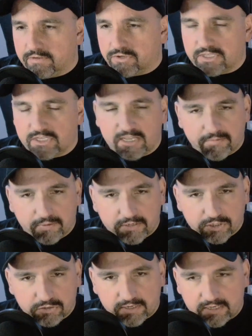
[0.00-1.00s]
tries to keep him on the
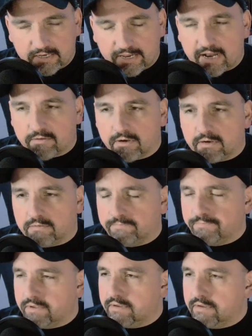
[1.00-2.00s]
straight and narrow.
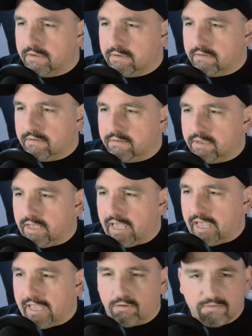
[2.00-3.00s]

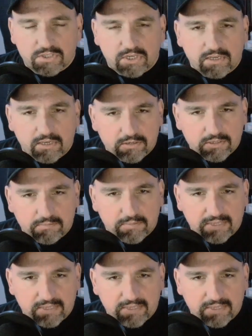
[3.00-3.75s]
And all of a sudden, he seems to be